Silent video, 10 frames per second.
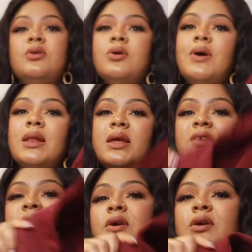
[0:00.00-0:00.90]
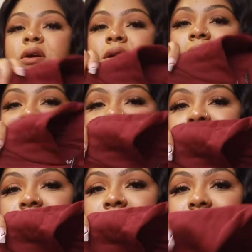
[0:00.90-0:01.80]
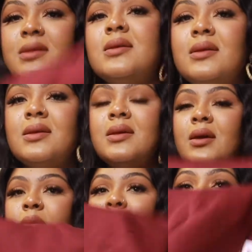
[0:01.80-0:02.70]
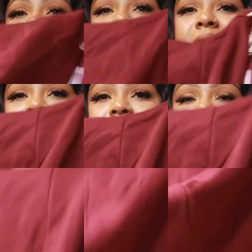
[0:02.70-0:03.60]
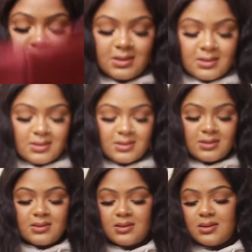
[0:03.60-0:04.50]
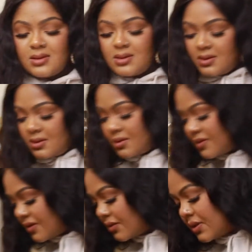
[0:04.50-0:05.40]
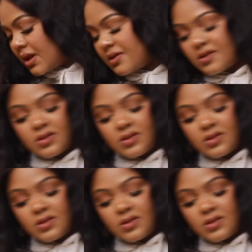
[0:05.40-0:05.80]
know I love a good burgundy color. So that's